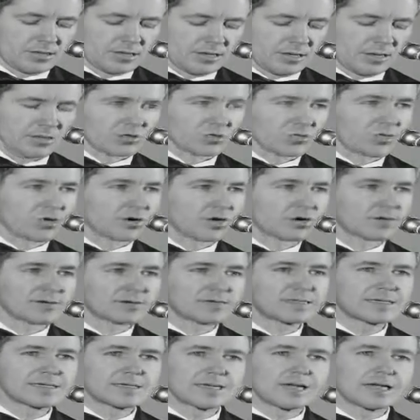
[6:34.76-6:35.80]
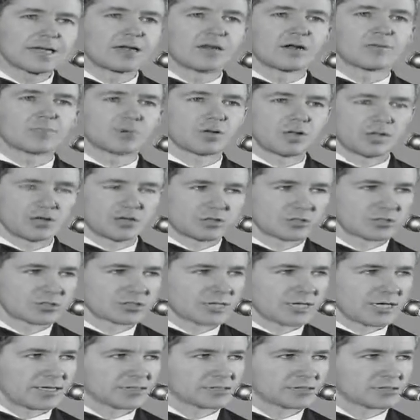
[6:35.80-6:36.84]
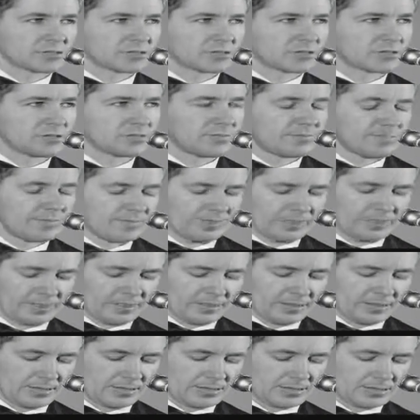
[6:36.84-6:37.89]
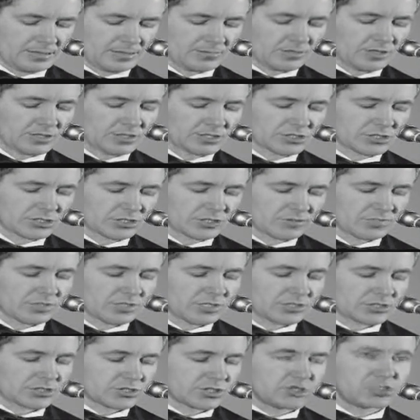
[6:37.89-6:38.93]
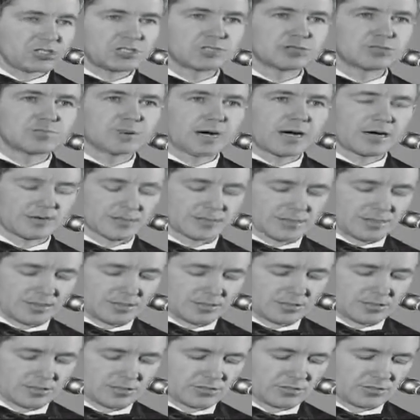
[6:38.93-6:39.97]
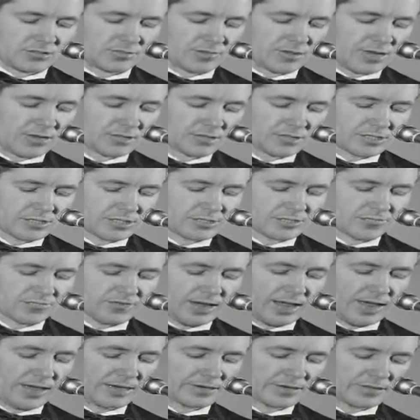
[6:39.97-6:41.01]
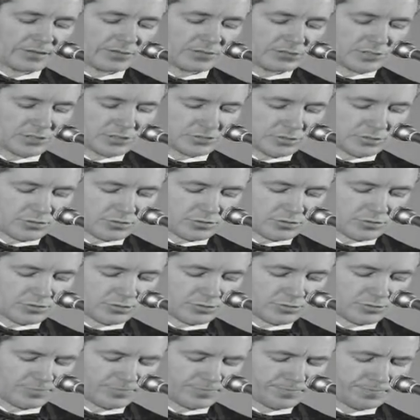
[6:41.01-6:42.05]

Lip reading: in the world in a political sense. Someone has termed this geopolitics, the politics of land and resources.